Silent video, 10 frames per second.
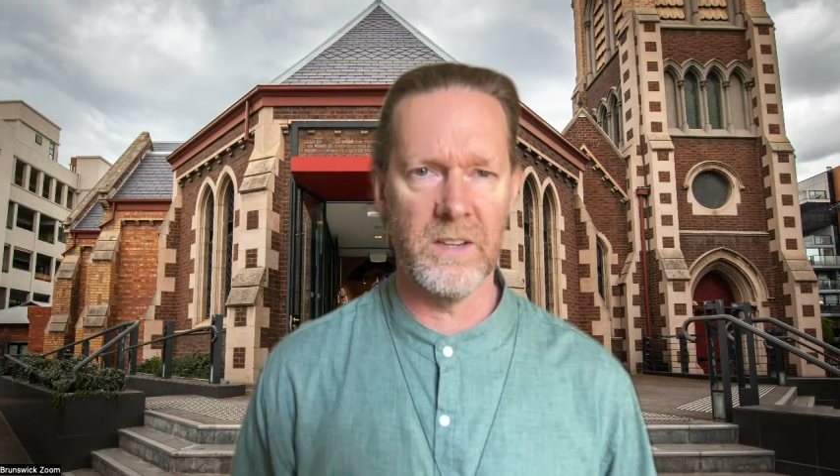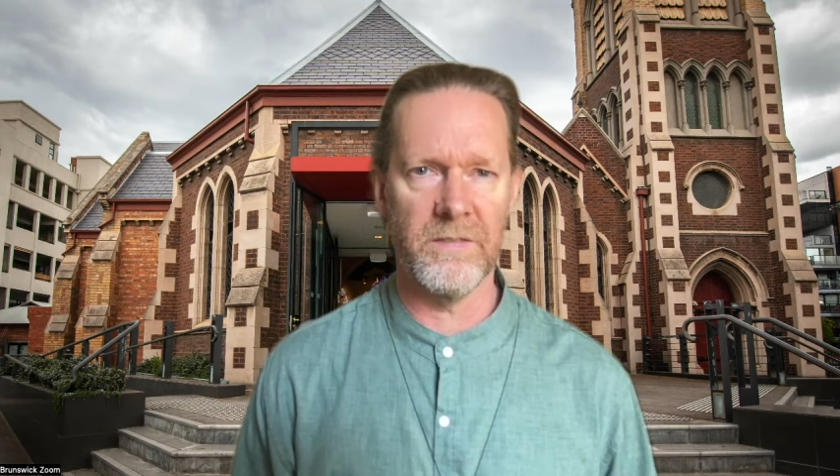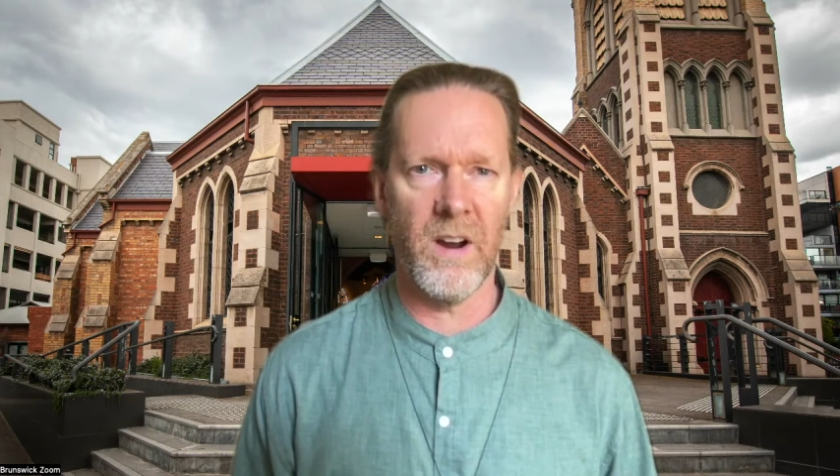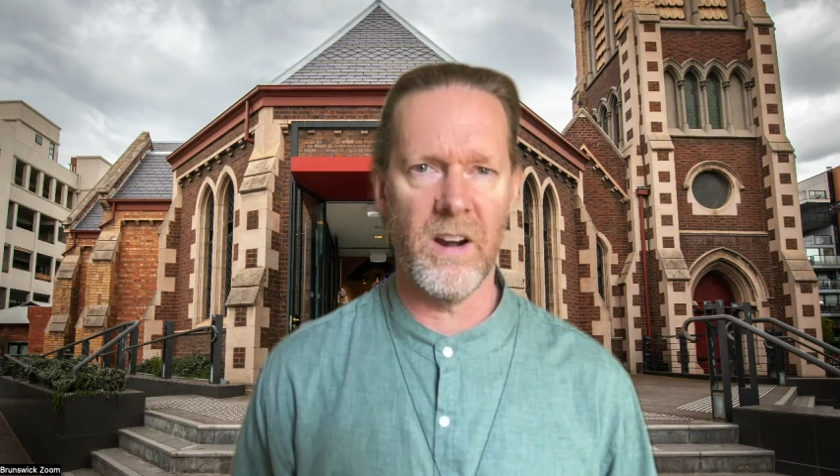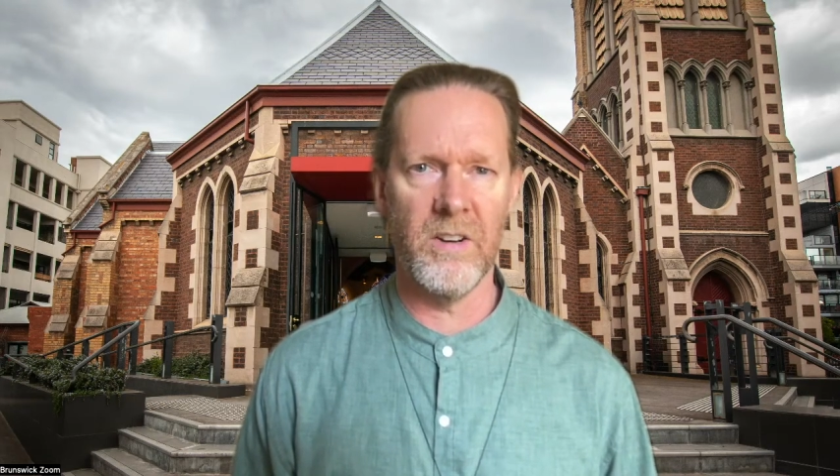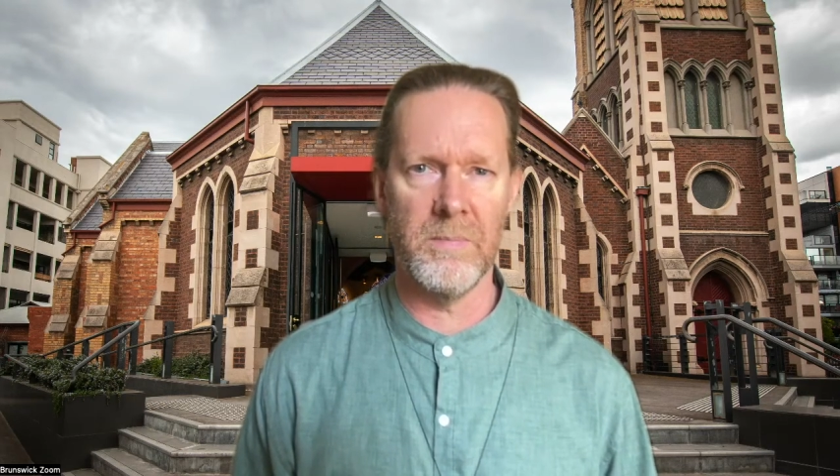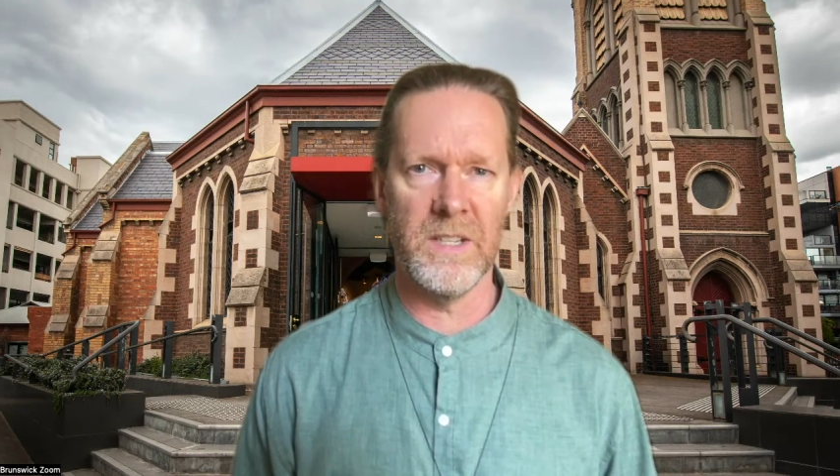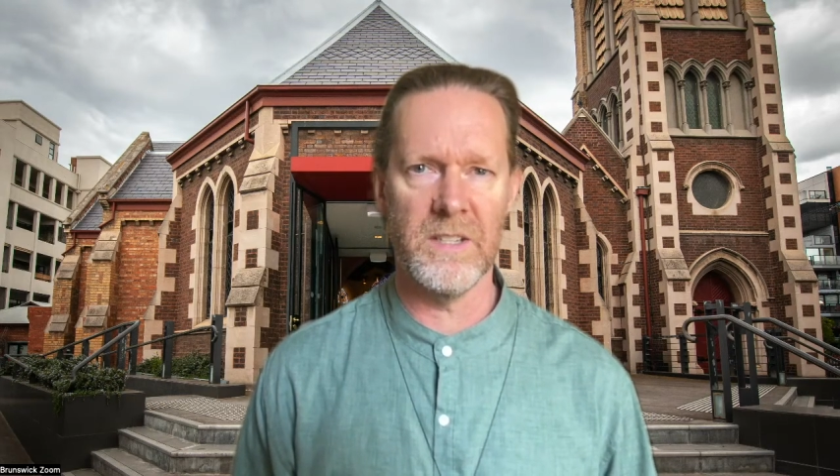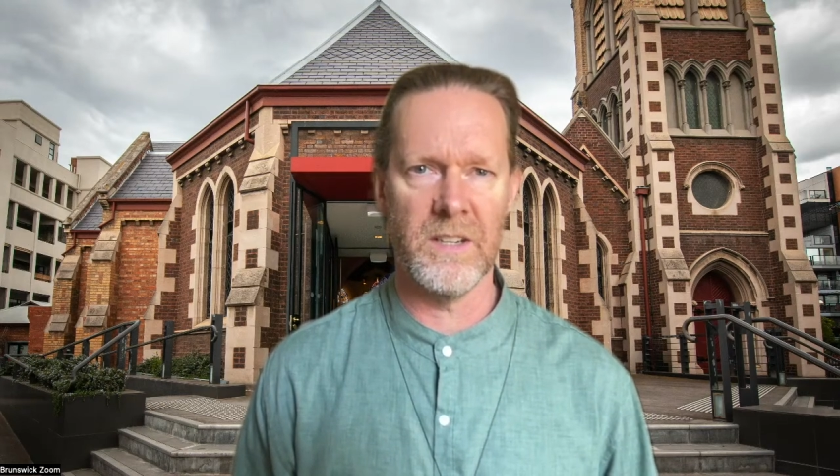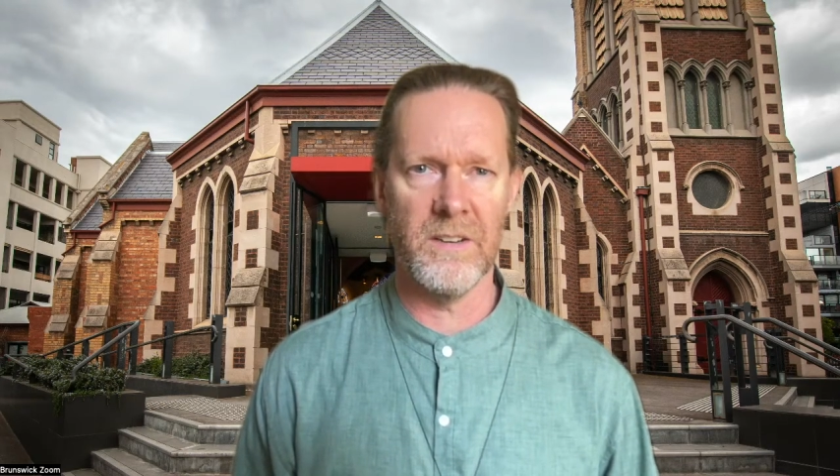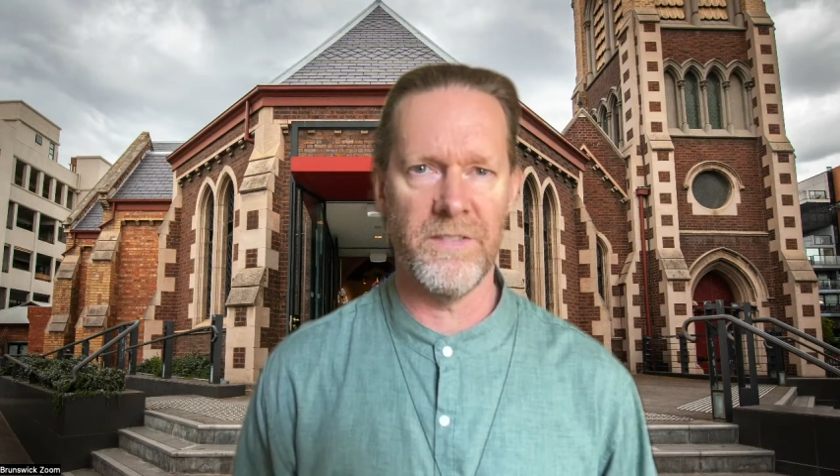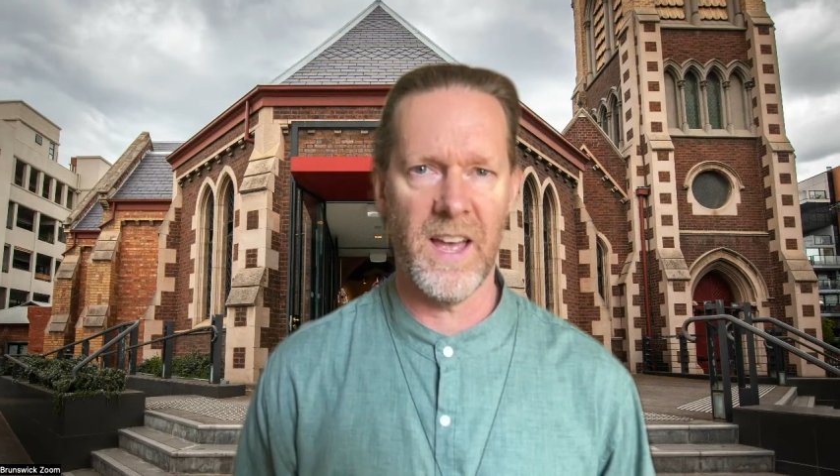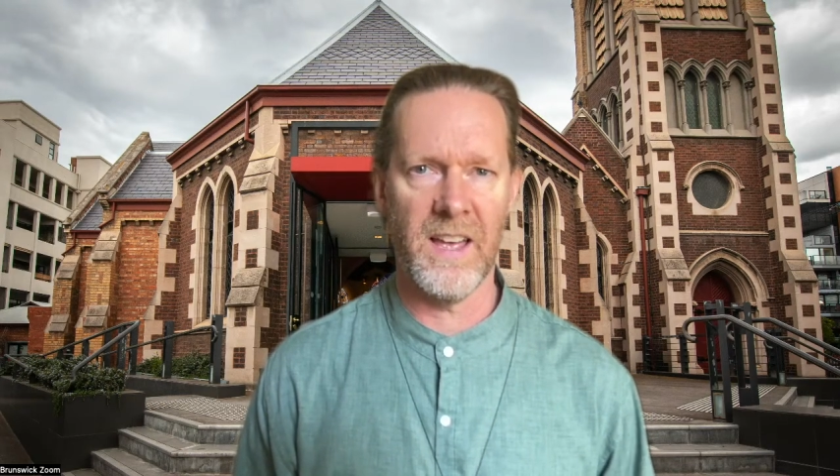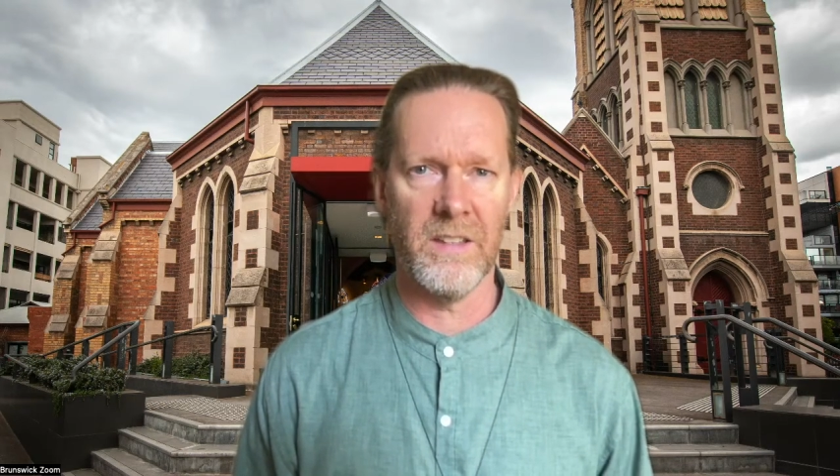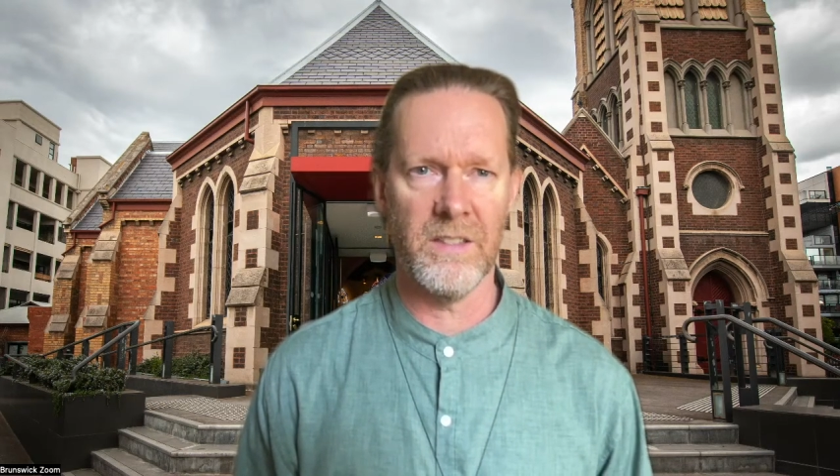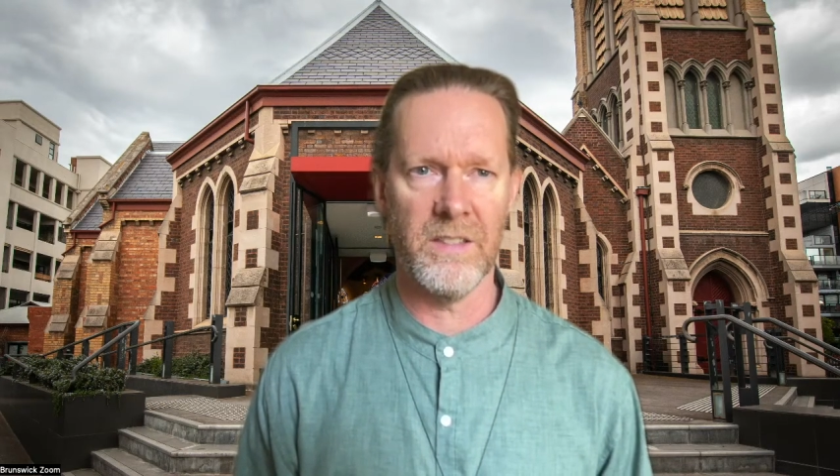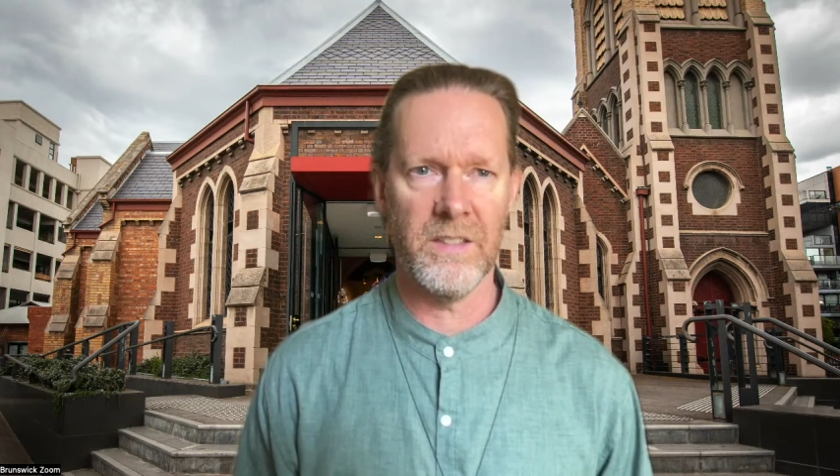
environment and faith.